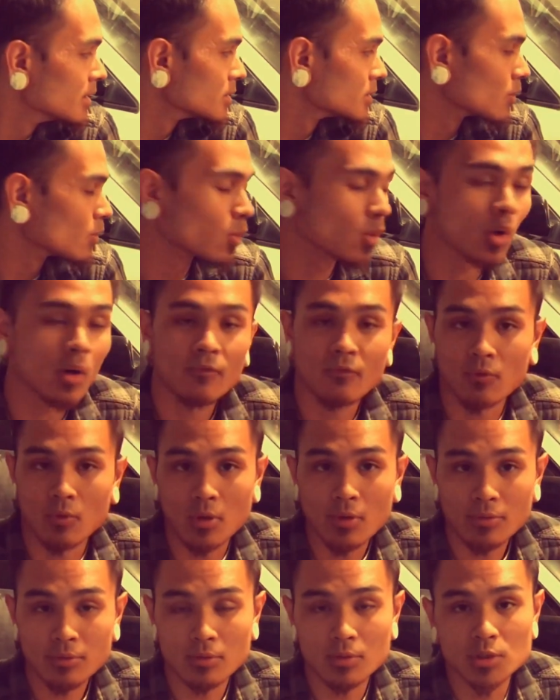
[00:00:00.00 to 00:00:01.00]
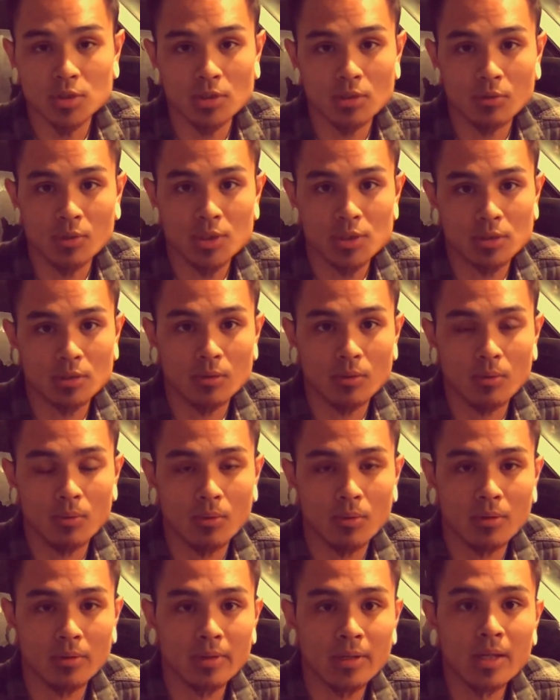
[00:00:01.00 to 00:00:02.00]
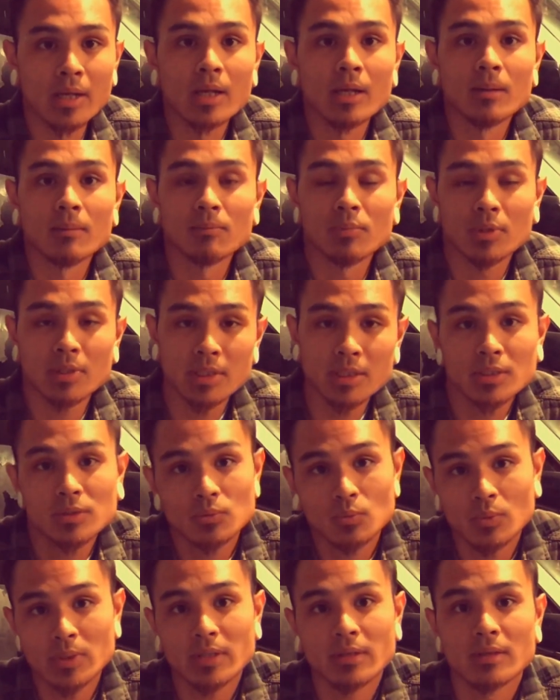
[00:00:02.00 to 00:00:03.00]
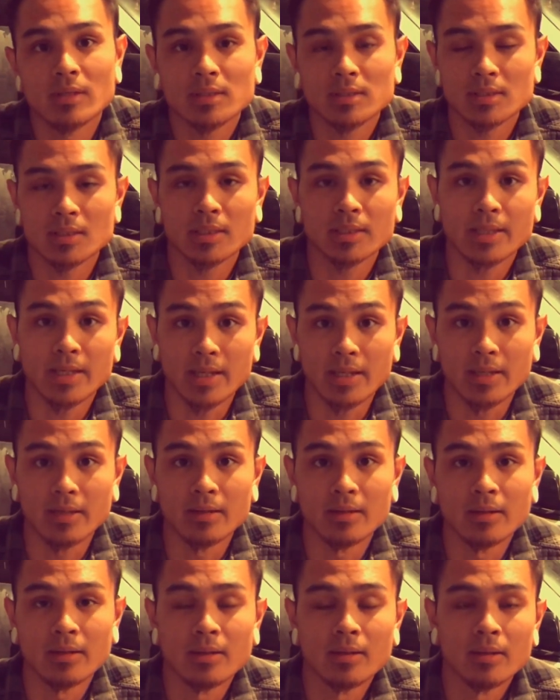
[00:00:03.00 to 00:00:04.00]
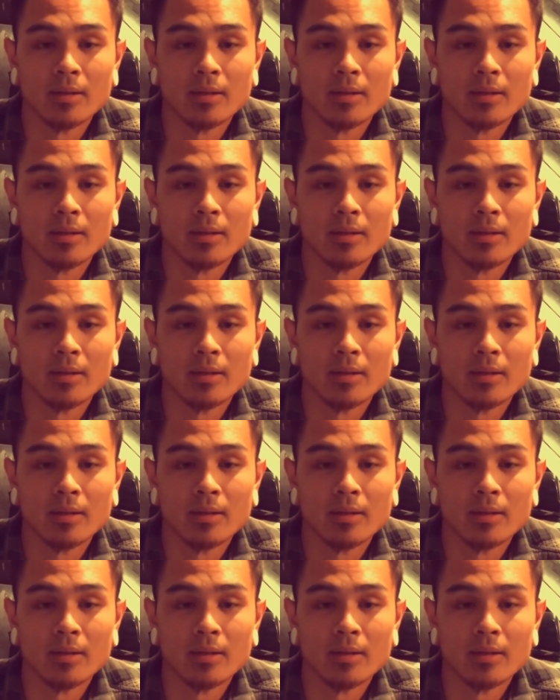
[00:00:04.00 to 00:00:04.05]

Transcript: to work for our 3rd generation Accord, please read this again